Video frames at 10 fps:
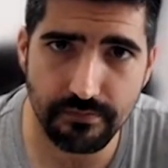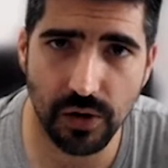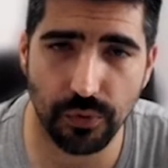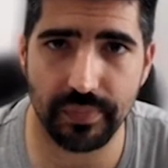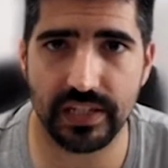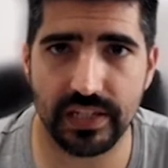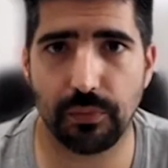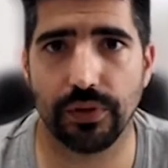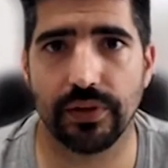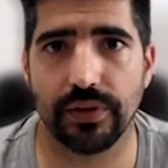Our business
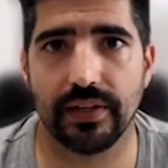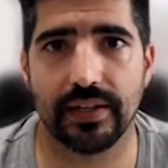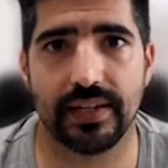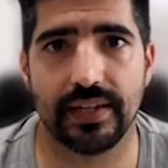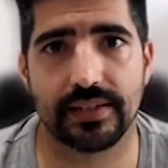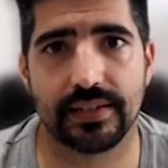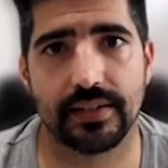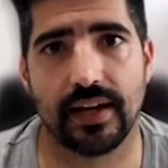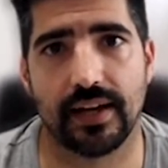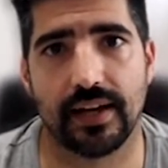model
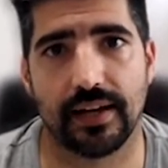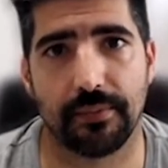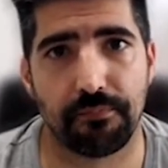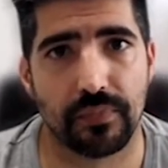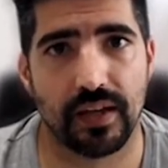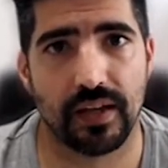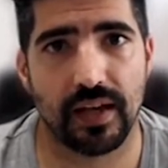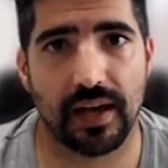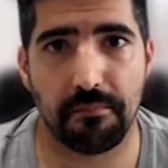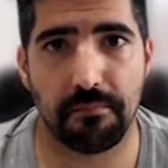is a
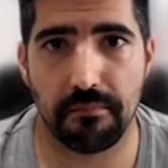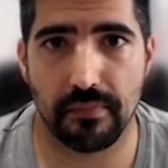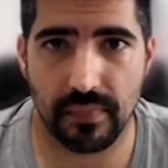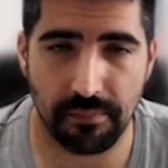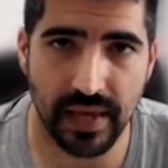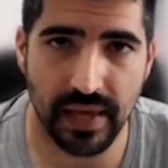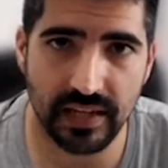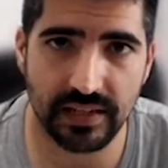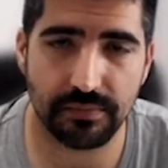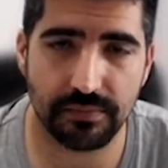
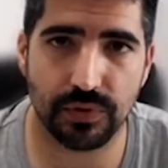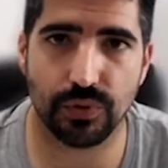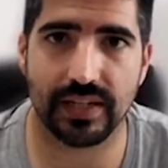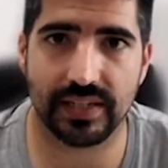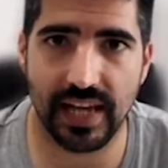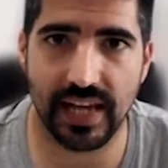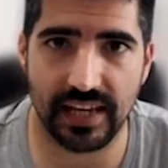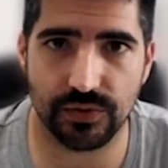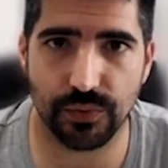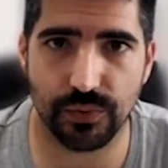mix between a
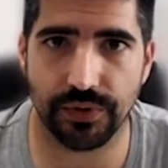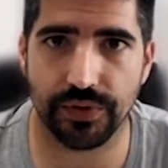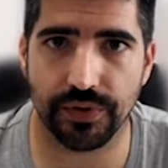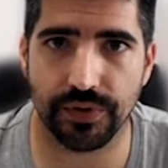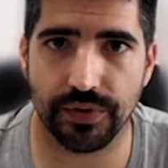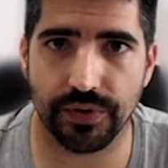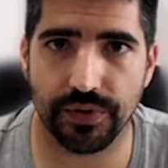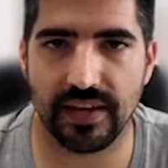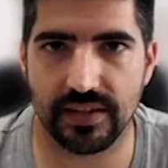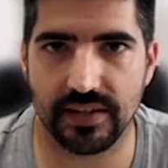SaaS, where you
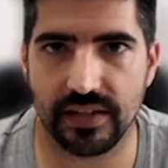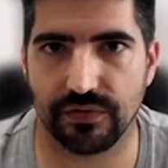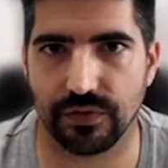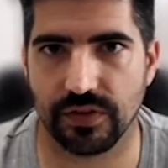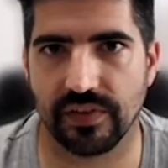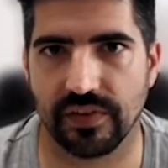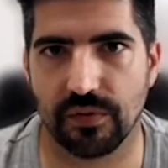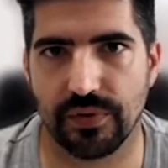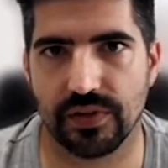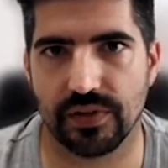have licenses for
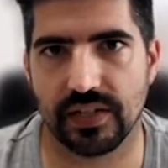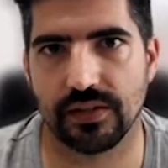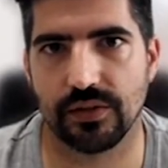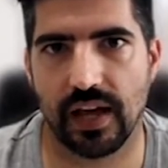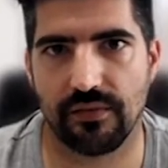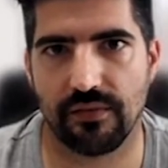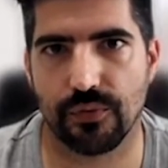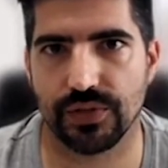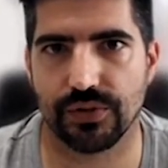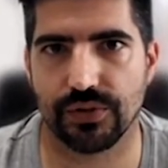developers and you
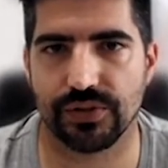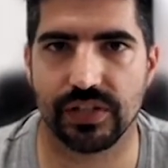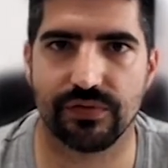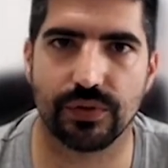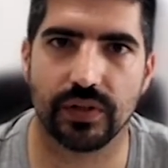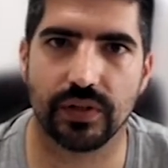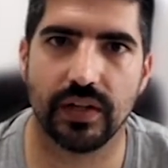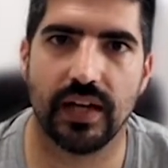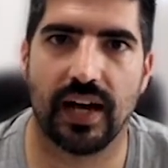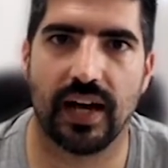have resources for
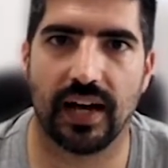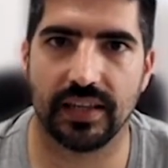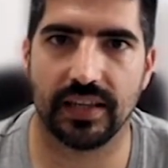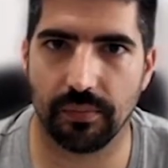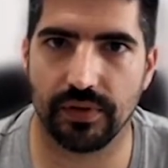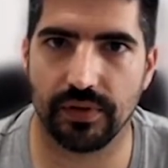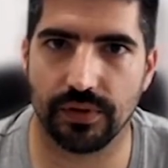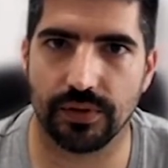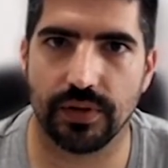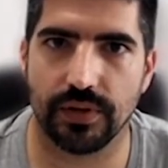developing
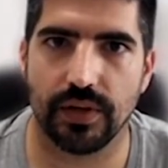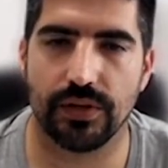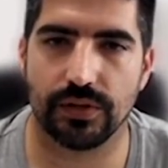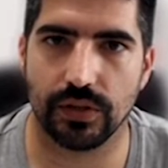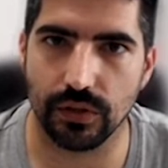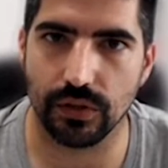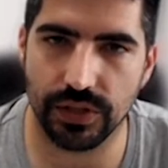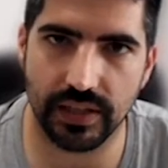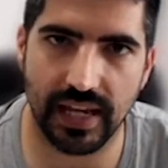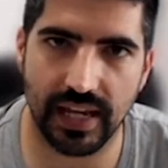your
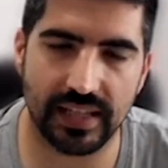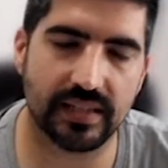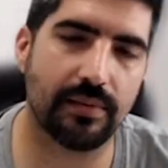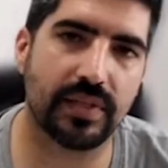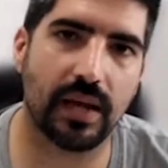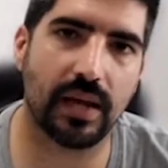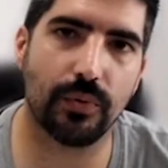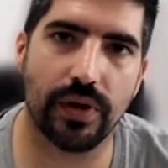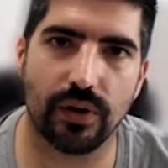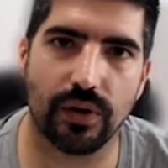solution, and at the same
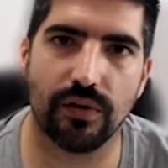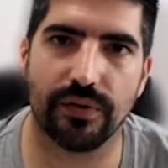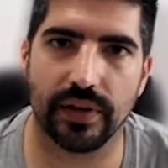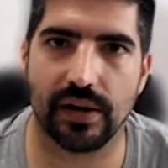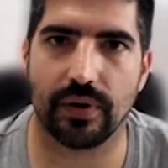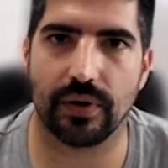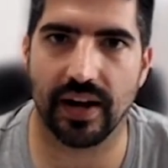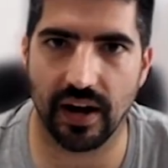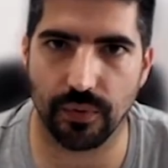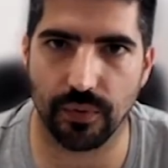time we are offering our
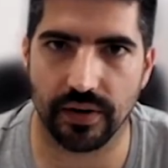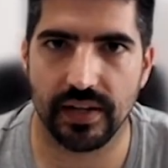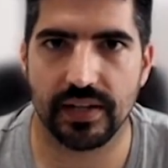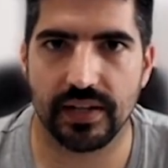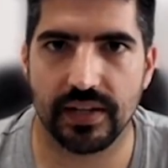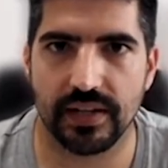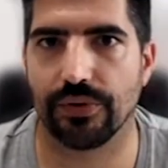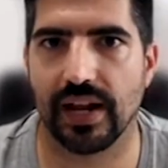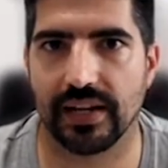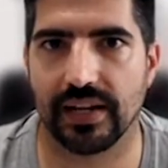hardware,
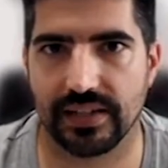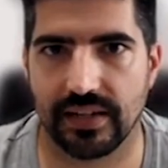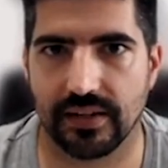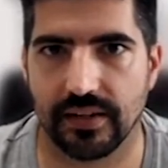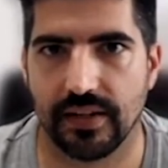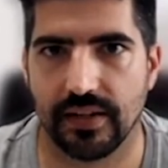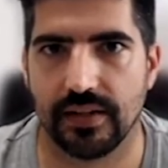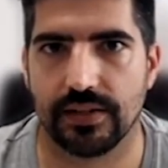Sensorial XR.